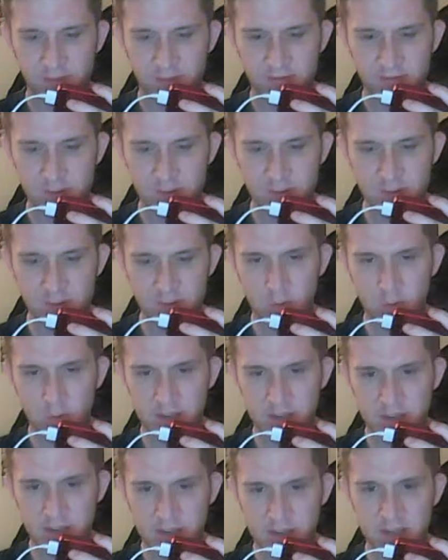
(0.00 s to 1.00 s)
field goal
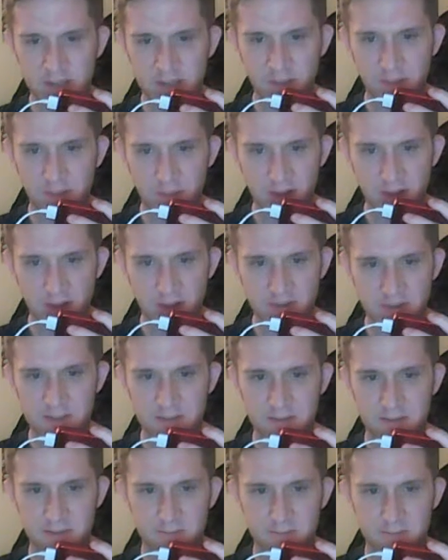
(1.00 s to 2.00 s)
kicks and the punts
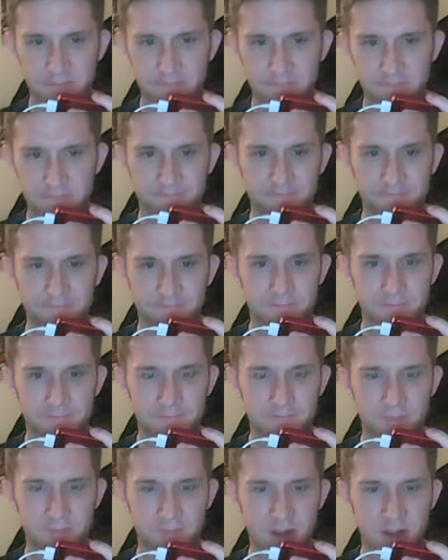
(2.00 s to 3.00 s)

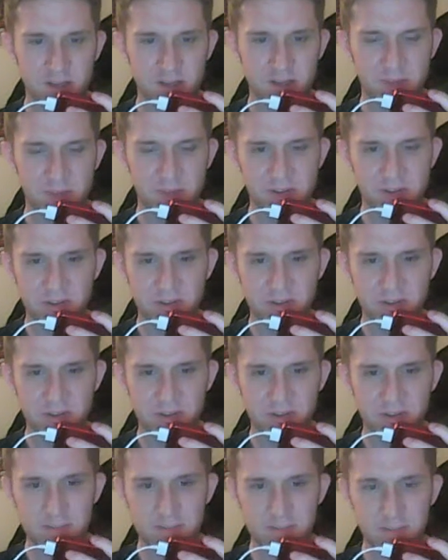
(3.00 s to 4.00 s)
on special
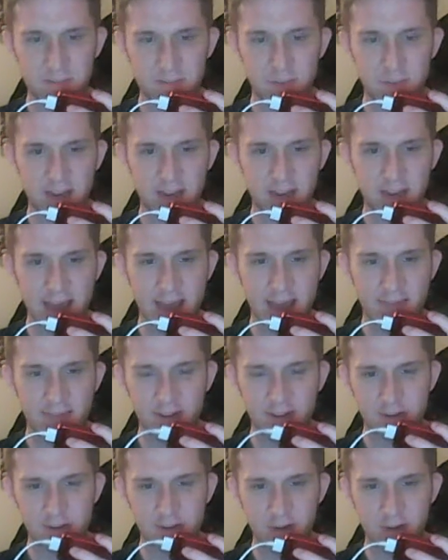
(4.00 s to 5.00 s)
teams, with a calf
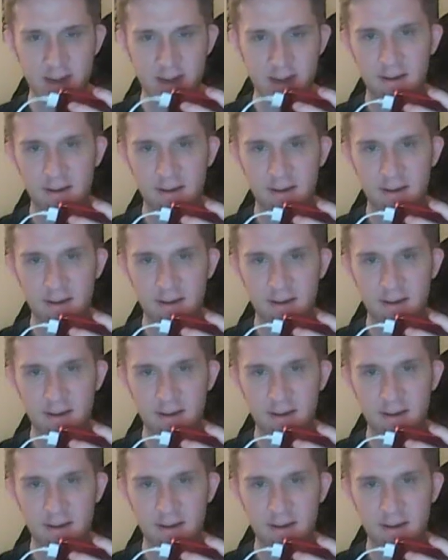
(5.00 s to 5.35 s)
injury.